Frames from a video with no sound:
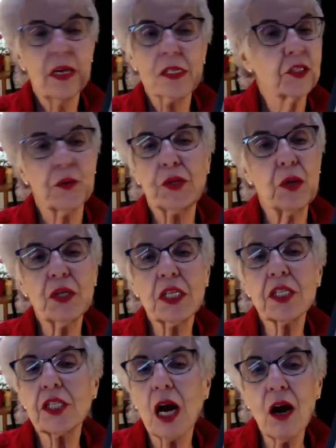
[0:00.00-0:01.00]
So don't
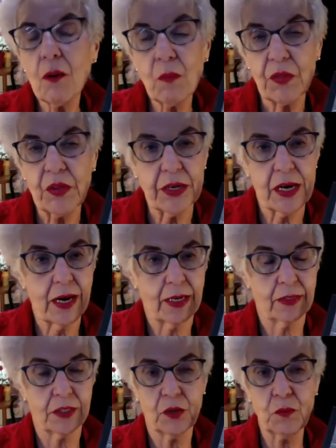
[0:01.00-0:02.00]
start with the
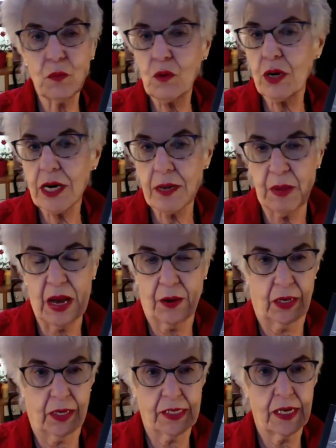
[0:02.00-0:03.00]
title. Don't worry about
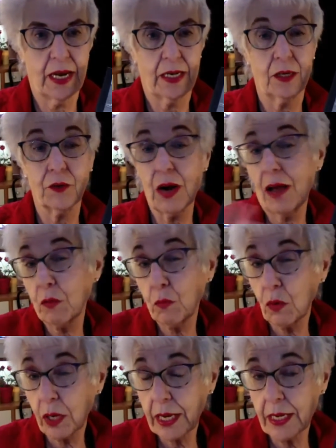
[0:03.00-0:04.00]
a title or have a
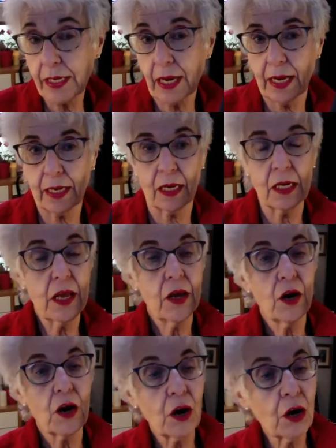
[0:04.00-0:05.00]
working title.
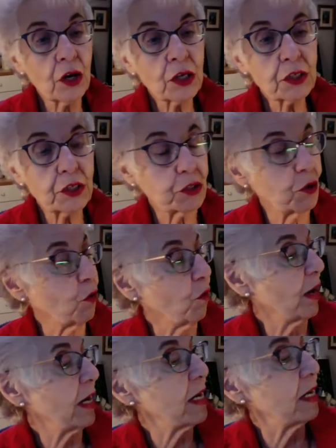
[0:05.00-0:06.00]
Her story